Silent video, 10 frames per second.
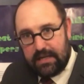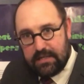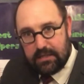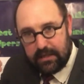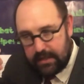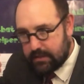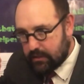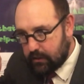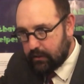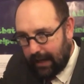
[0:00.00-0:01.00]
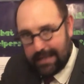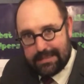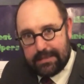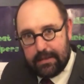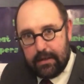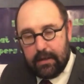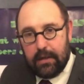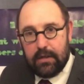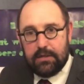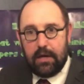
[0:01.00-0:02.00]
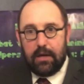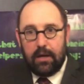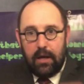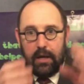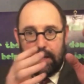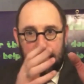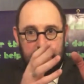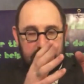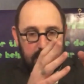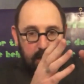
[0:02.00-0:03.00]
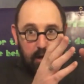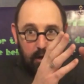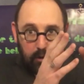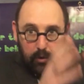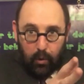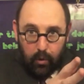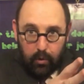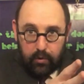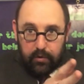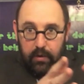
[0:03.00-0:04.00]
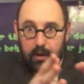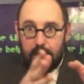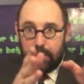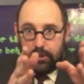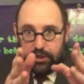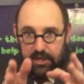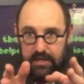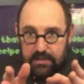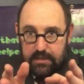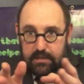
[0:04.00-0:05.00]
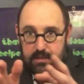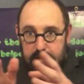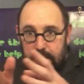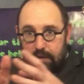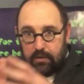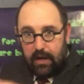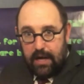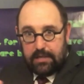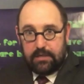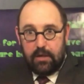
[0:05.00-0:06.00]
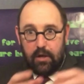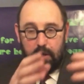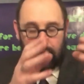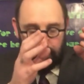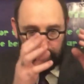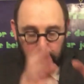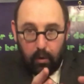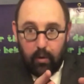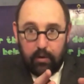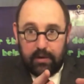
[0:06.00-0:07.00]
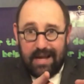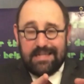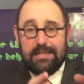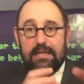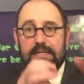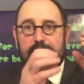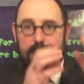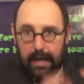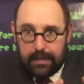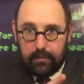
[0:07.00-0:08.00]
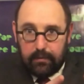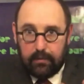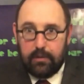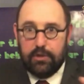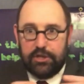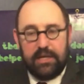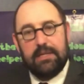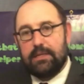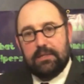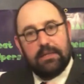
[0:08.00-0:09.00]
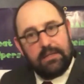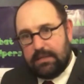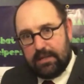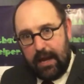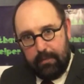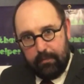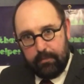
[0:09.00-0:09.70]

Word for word: He's he's Christ. So he's the Lord Jesus Christ. Lord, that's his title. Jesus is his name.